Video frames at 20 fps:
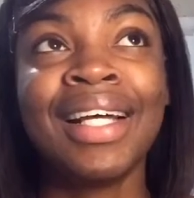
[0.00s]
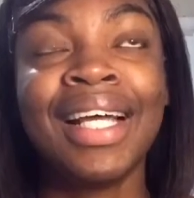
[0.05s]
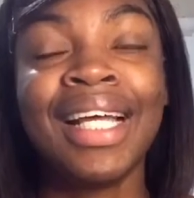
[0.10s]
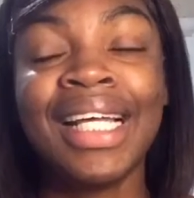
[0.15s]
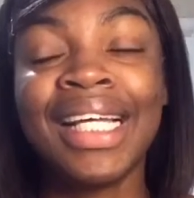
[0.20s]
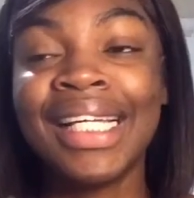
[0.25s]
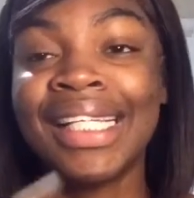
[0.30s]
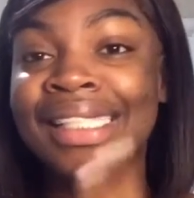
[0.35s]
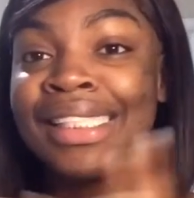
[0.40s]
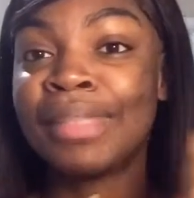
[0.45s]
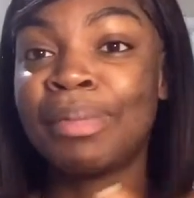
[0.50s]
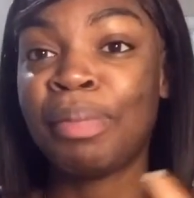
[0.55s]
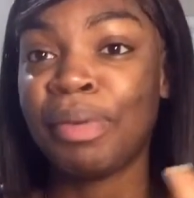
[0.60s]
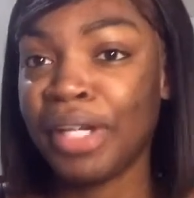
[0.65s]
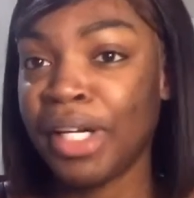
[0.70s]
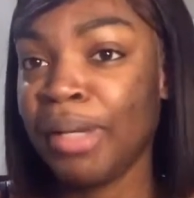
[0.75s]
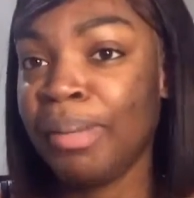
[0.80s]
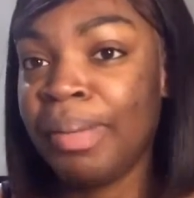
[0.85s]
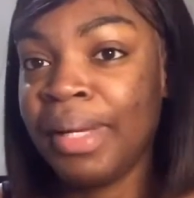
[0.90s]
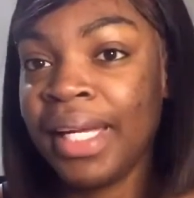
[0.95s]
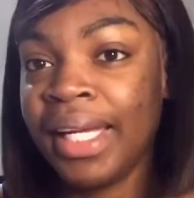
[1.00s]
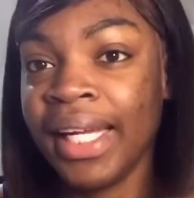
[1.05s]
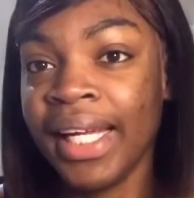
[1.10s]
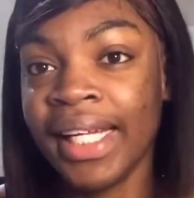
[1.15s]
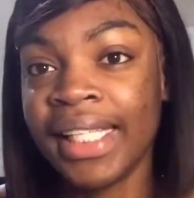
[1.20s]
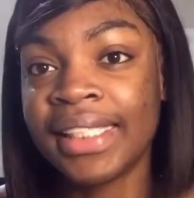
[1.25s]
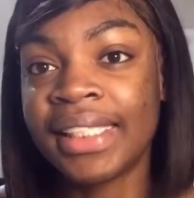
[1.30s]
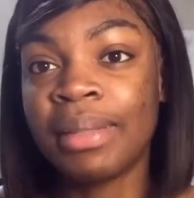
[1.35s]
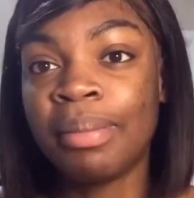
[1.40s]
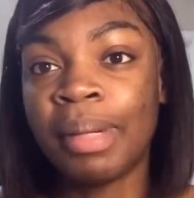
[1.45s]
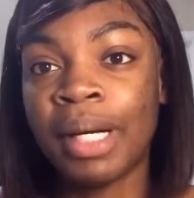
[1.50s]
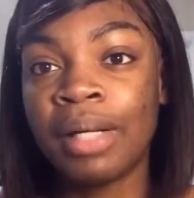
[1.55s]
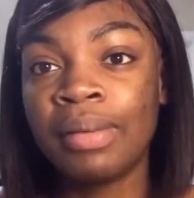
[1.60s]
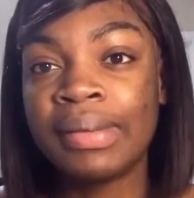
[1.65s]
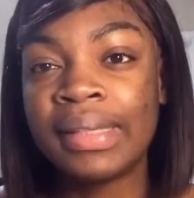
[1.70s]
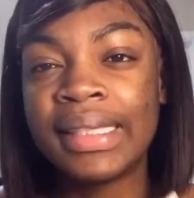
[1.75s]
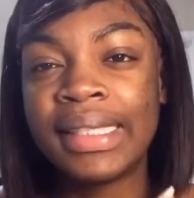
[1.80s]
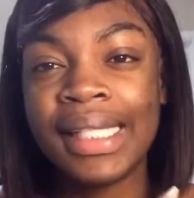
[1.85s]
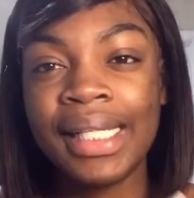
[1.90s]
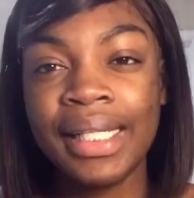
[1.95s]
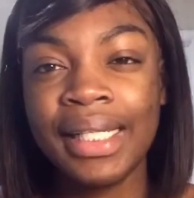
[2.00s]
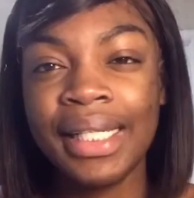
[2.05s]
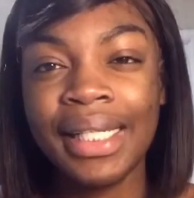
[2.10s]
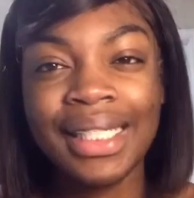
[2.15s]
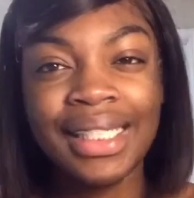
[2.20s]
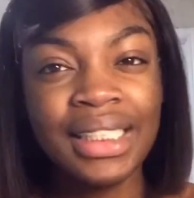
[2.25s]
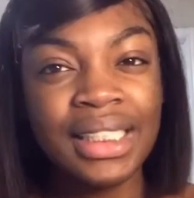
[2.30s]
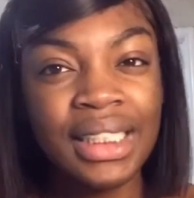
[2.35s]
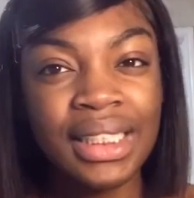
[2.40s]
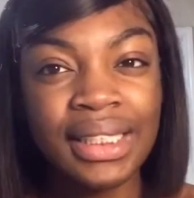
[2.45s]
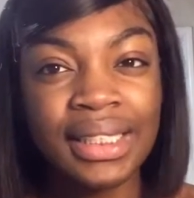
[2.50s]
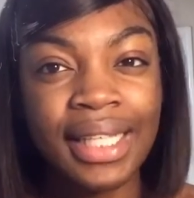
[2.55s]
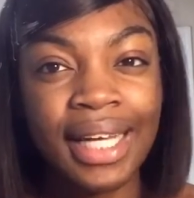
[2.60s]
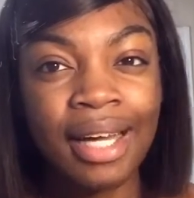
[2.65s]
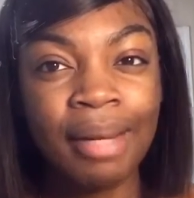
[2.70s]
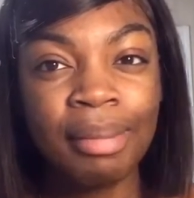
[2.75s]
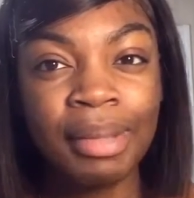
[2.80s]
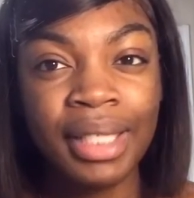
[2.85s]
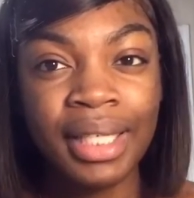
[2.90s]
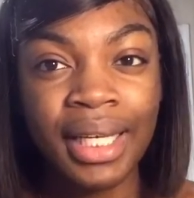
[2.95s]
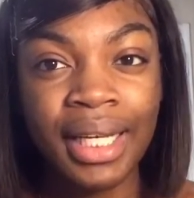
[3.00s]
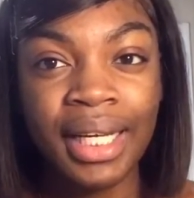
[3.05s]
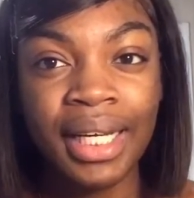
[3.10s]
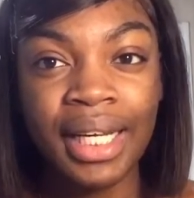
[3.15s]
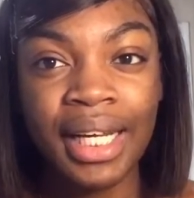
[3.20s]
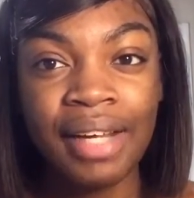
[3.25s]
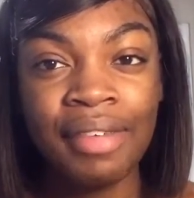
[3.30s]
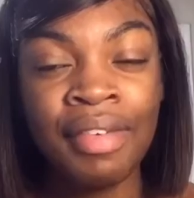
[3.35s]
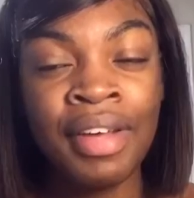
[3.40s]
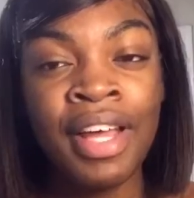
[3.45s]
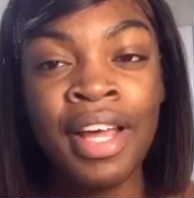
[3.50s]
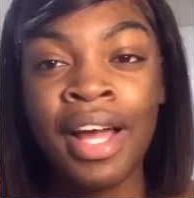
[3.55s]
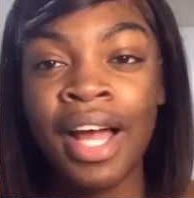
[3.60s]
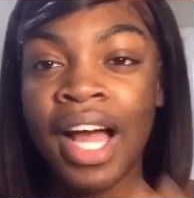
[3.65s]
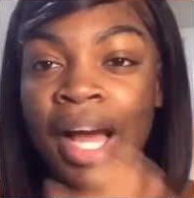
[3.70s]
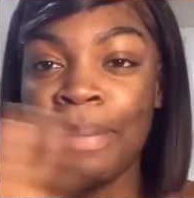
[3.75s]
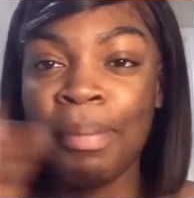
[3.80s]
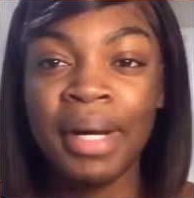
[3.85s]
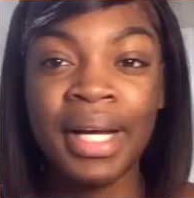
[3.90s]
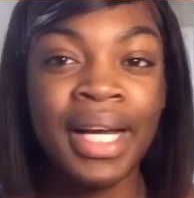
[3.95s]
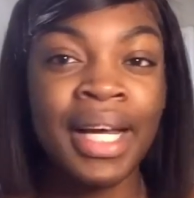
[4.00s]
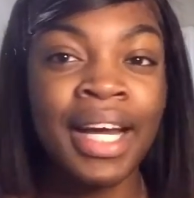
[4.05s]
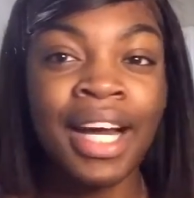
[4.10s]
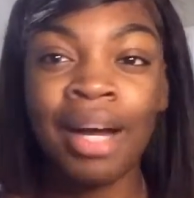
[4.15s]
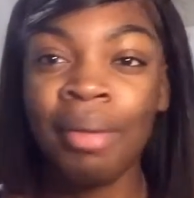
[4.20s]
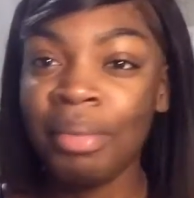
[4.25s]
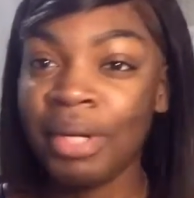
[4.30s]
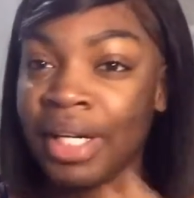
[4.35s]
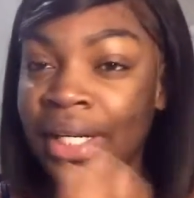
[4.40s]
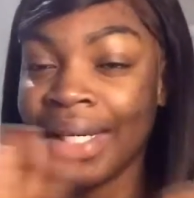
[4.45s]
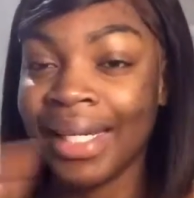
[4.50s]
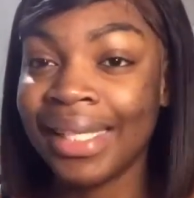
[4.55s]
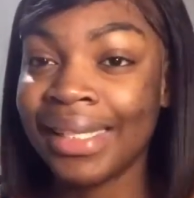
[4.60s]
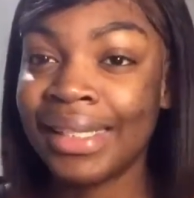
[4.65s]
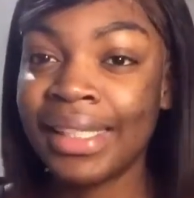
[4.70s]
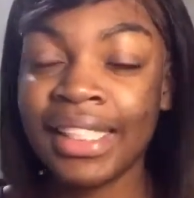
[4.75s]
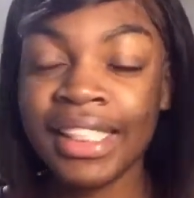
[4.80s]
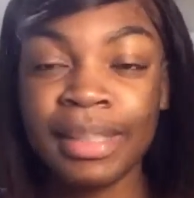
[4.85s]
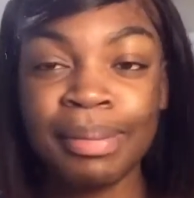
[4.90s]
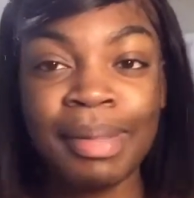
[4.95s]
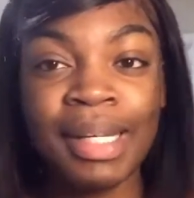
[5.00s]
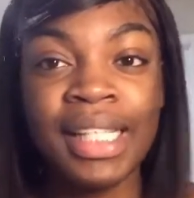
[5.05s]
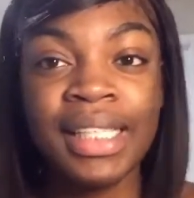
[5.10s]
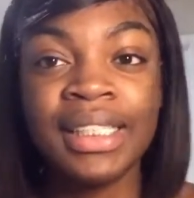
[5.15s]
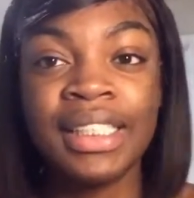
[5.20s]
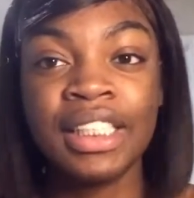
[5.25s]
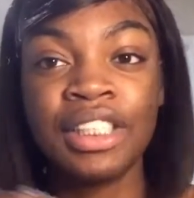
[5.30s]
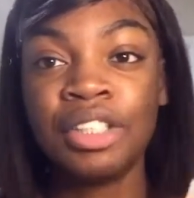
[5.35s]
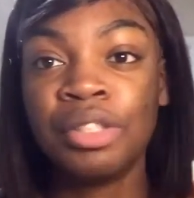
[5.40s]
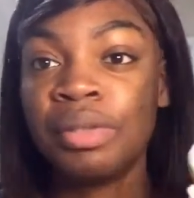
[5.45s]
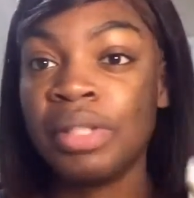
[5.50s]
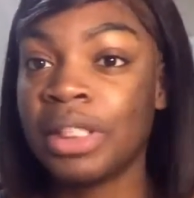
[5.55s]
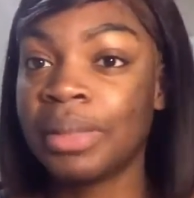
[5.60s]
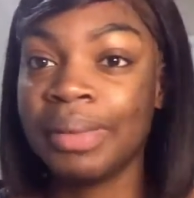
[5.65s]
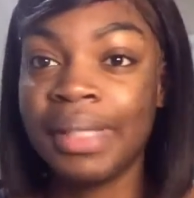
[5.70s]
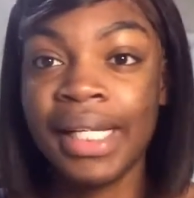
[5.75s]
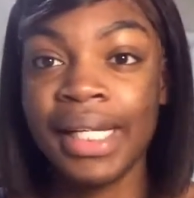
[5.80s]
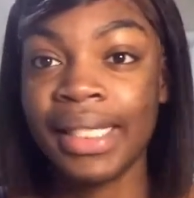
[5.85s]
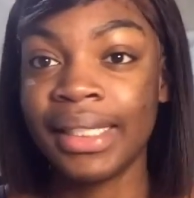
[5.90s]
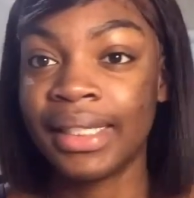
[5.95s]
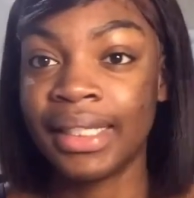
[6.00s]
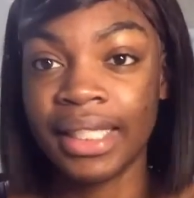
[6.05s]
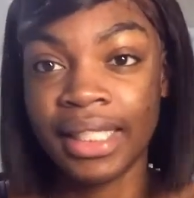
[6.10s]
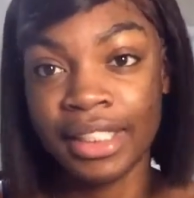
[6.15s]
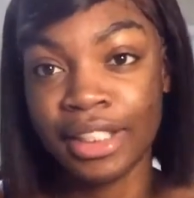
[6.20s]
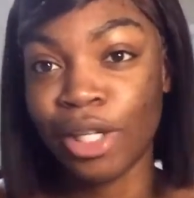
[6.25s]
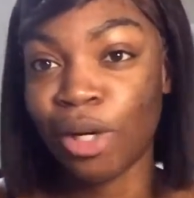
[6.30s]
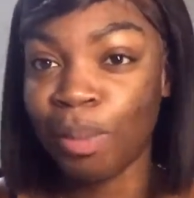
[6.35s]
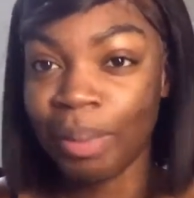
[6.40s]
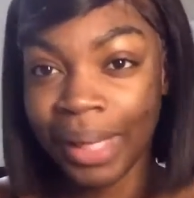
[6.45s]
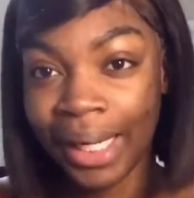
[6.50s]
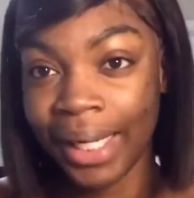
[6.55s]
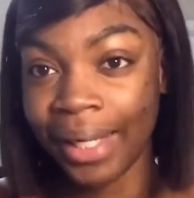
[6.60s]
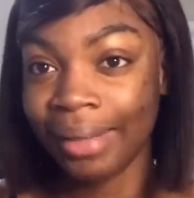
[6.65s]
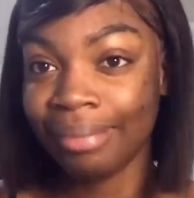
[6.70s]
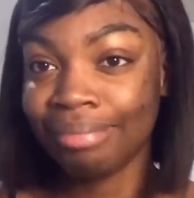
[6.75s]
it's pretty big. It's about 10 inches I believe, but I'm gonna get into the specs as soon as we get into this opening.